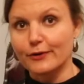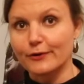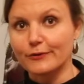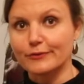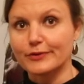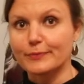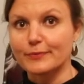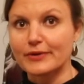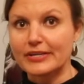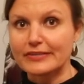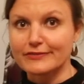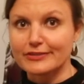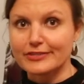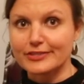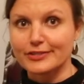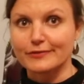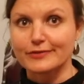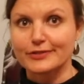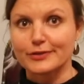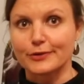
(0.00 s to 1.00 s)
of the
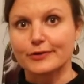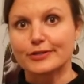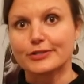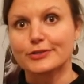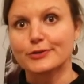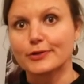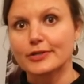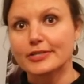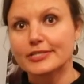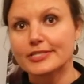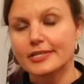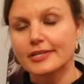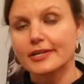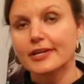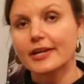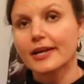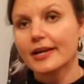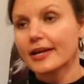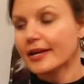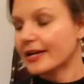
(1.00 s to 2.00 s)
preface of Stories Nullison.